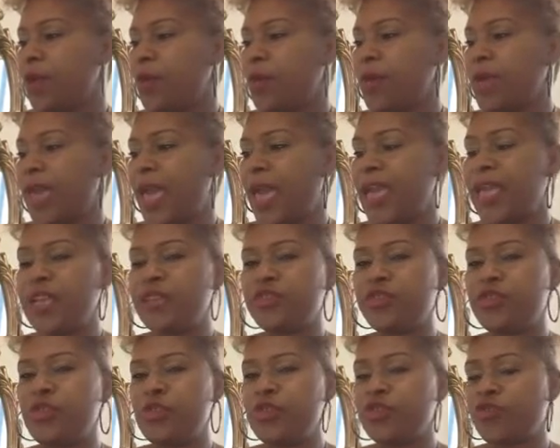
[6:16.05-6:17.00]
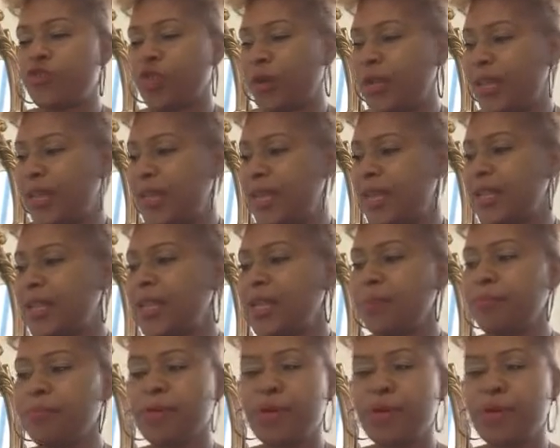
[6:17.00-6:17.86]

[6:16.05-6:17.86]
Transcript: Okay, it's used for healing,